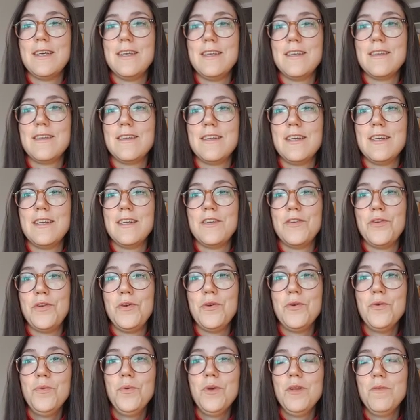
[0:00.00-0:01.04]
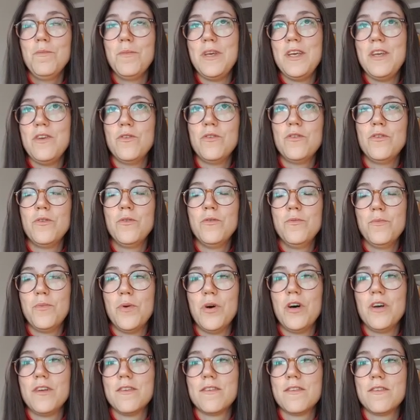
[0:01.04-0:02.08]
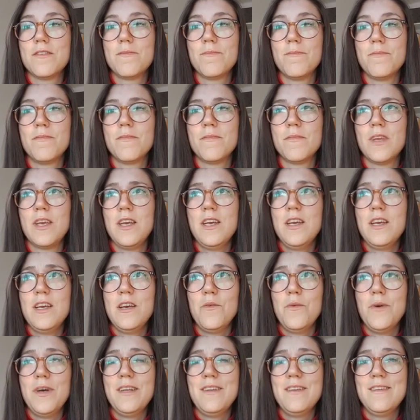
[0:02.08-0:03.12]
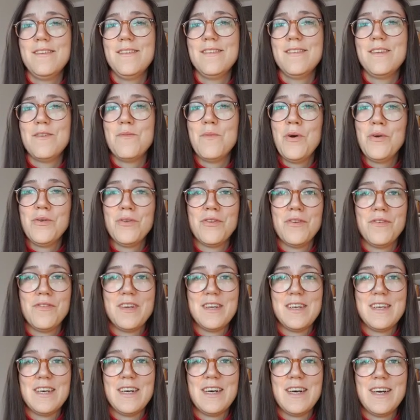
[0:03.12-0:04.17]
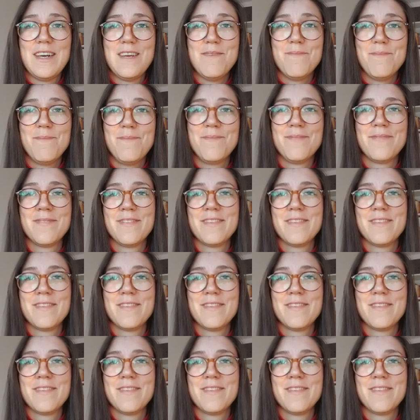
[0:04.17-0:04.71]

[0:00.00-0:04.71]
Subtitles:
is that you will be your own boss. Well, the most of the time.